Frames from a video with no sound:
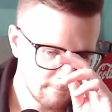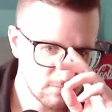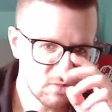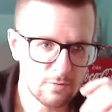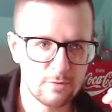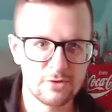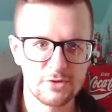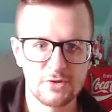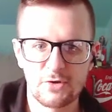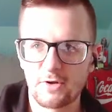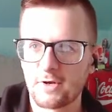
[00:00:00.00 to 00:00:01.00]
So we'll just
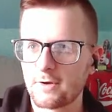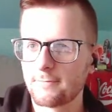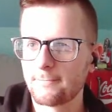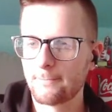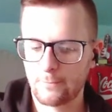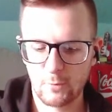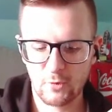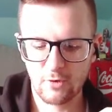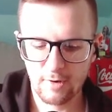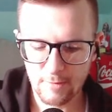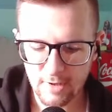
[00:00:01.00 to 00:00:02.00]
we'll
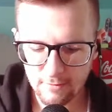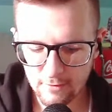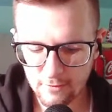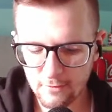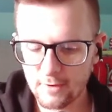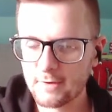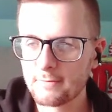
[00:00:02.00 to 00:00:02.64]
grab that real quick.